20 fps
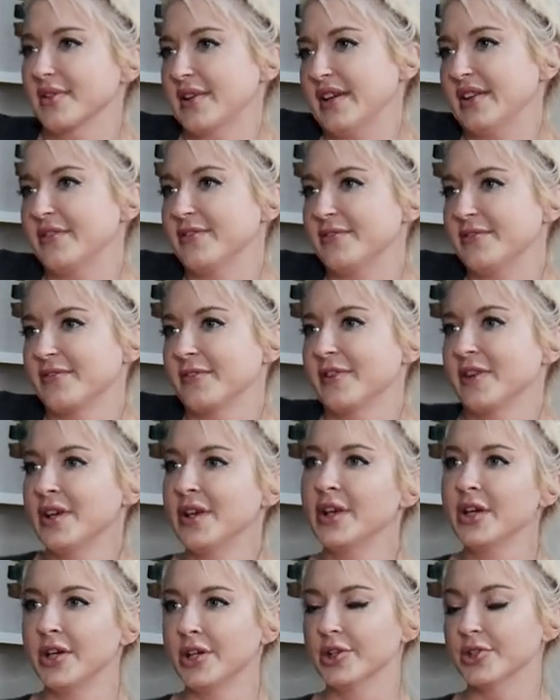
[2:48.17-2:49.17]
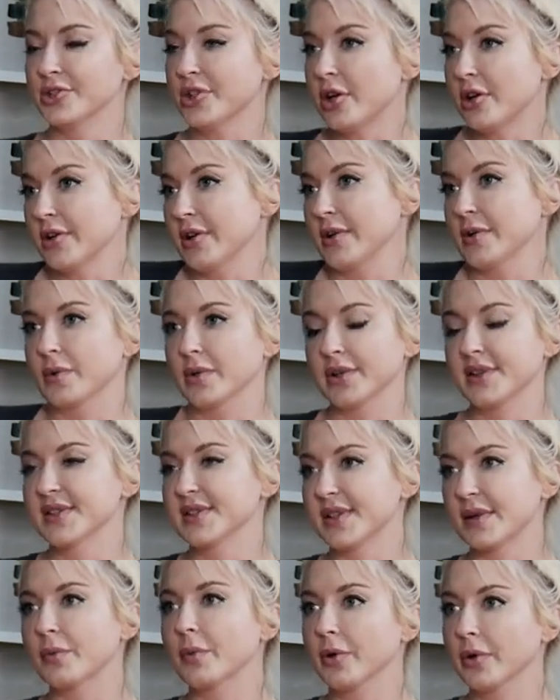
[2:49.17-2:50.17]
yeah you're talking with
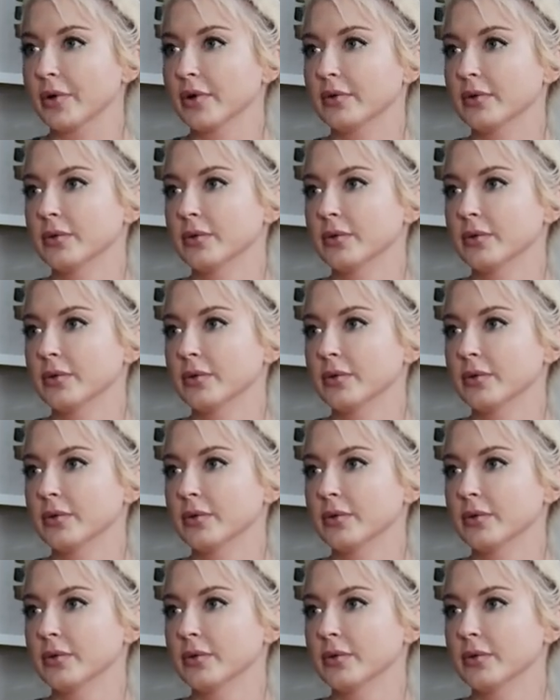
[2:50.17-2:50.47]
someone.